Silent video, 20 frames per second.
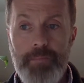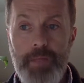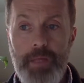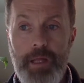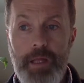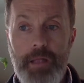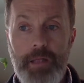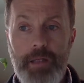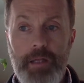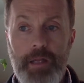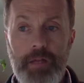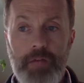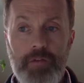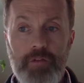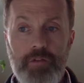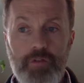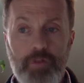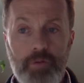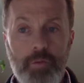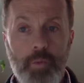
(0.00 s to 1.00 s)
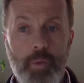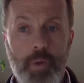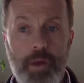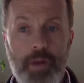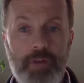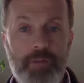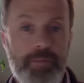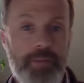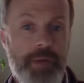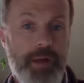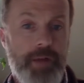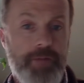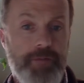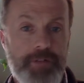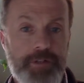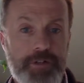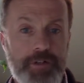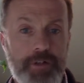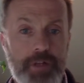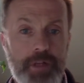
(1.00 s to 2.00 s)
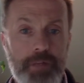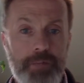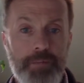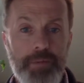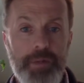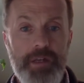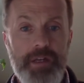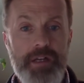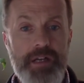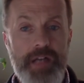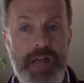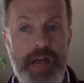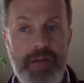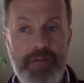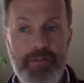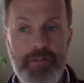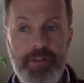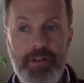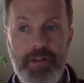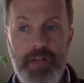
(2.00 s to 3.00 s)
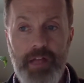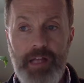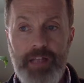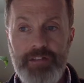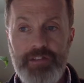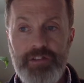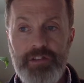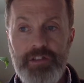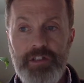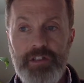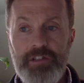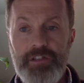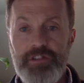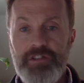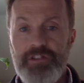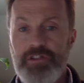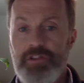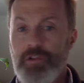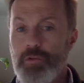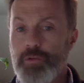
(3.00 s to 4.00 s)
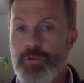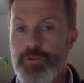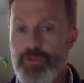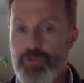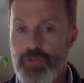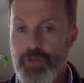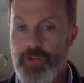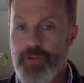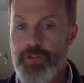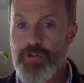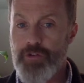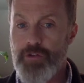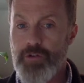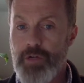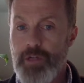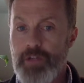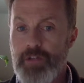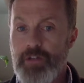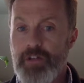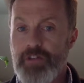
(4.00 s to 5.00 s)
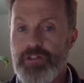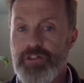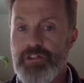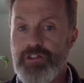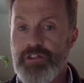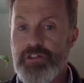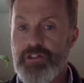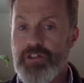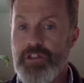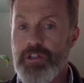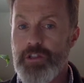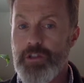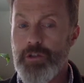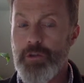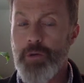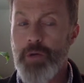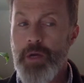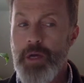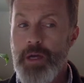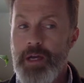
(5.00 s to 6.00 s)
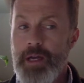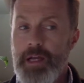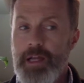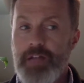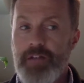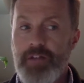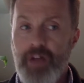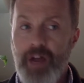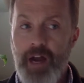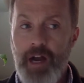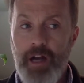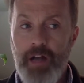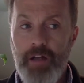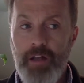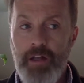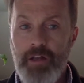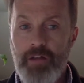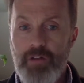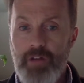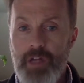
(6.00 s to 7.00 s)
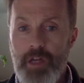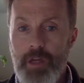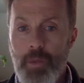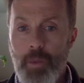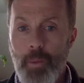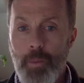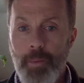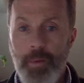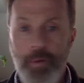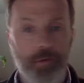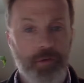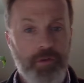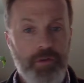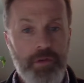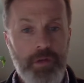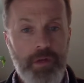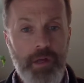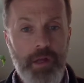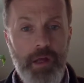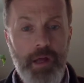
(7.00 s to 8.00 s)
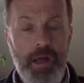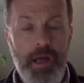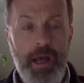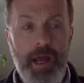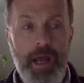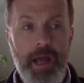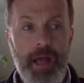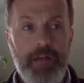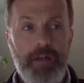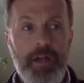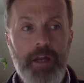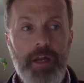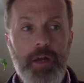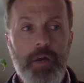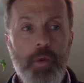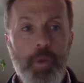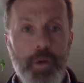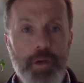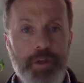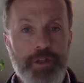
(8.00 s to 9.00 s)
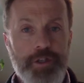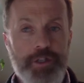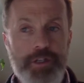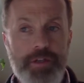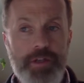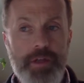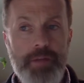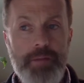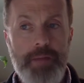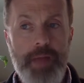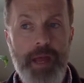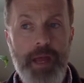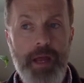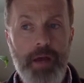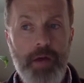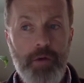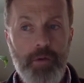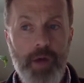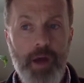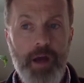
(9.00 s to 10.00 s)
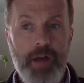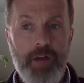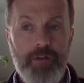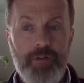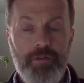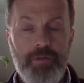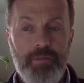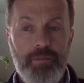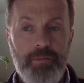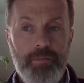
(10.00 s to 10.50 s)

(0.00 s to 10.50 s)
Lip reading: in certain ways beneficially, but nevertheless still restricts you and doesn't see you entirely as an equal person. And a question that may arise